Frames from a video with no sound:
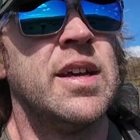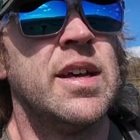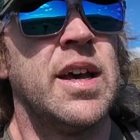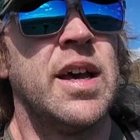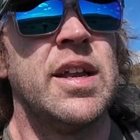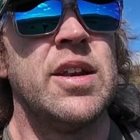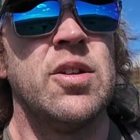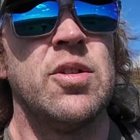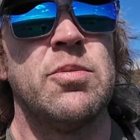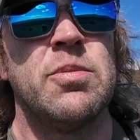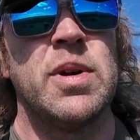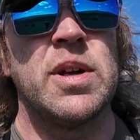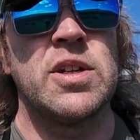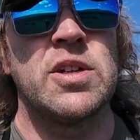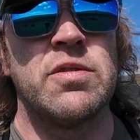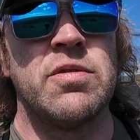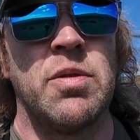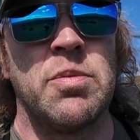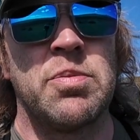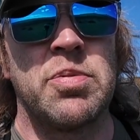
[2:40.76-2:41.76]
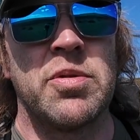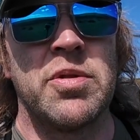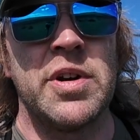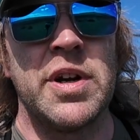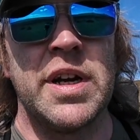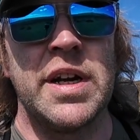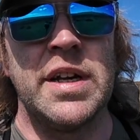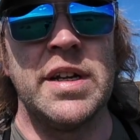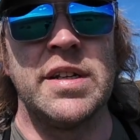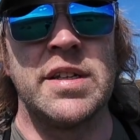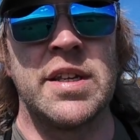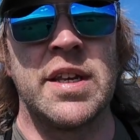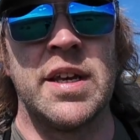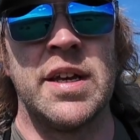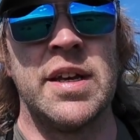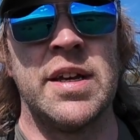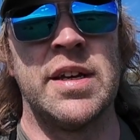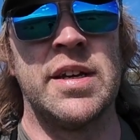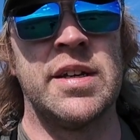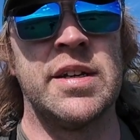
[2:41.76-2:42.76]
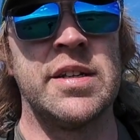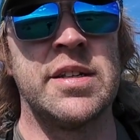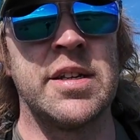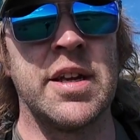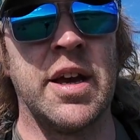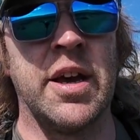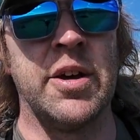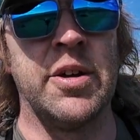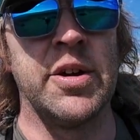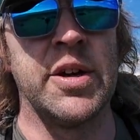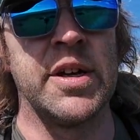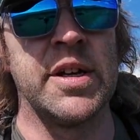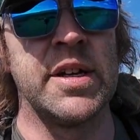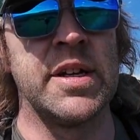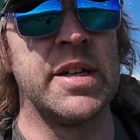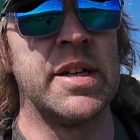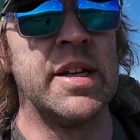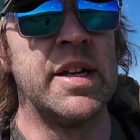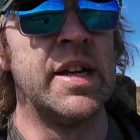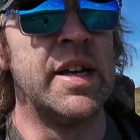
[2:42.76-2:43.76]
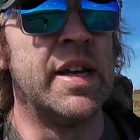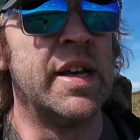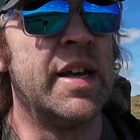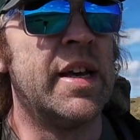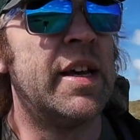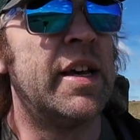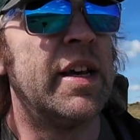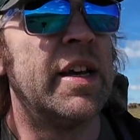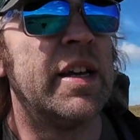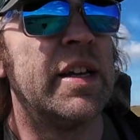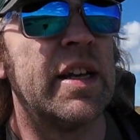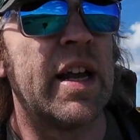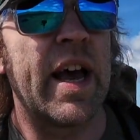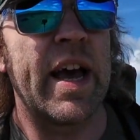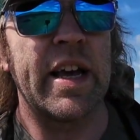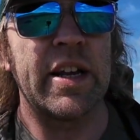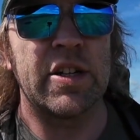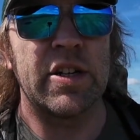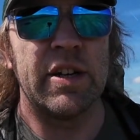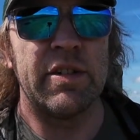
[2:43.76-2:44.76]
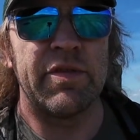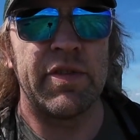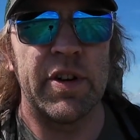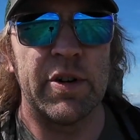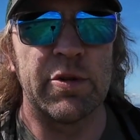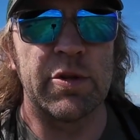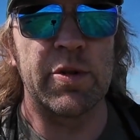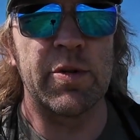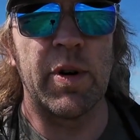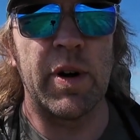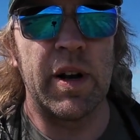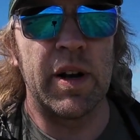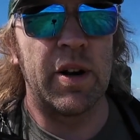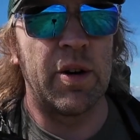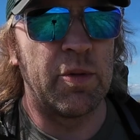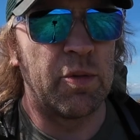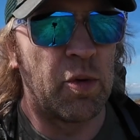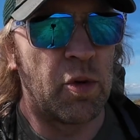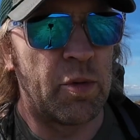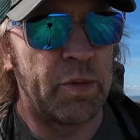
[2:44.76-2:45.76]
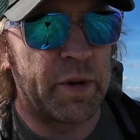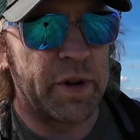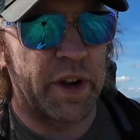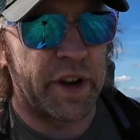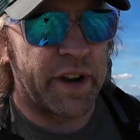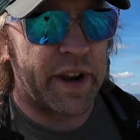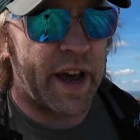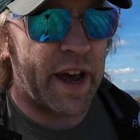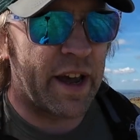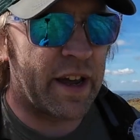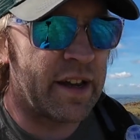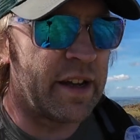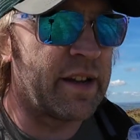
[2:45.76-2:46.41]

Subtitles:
not much of a breeze, so actually feels quite a lot warmer than that.